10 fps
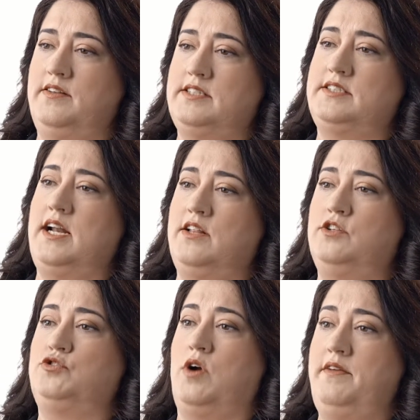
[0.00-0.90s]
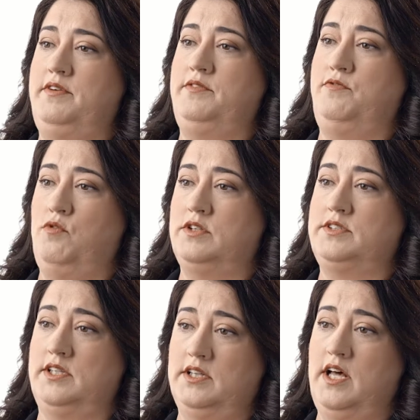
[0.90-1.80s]
and that's kind of the driving force
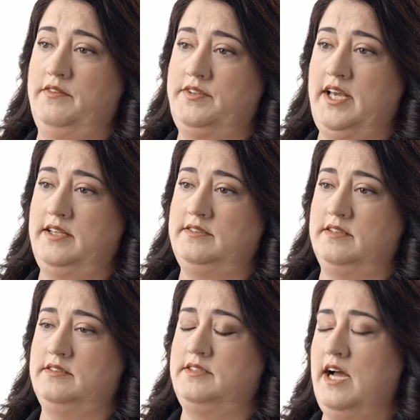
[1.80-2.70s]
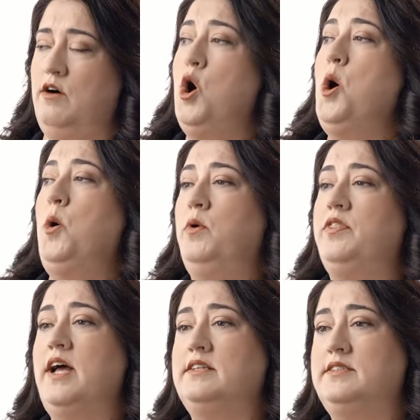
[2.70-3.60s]
in a lot of cases. Now, with
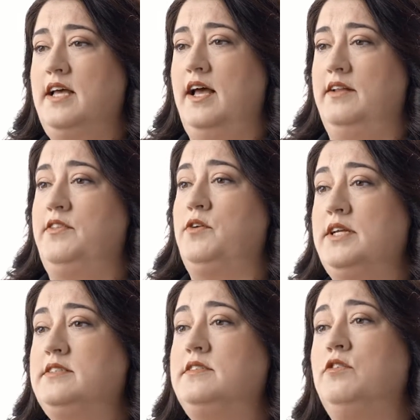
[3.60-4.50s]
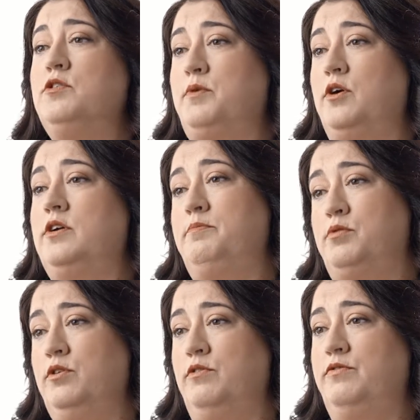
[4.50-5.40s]
that said, there is still the burden of
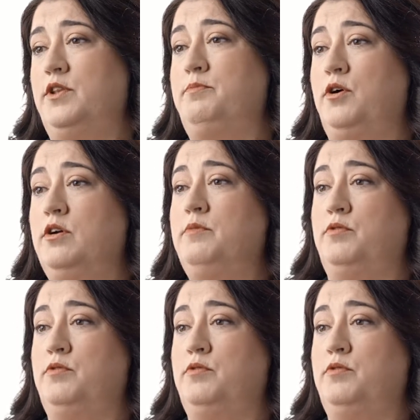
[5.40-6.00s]
proof. And the burden of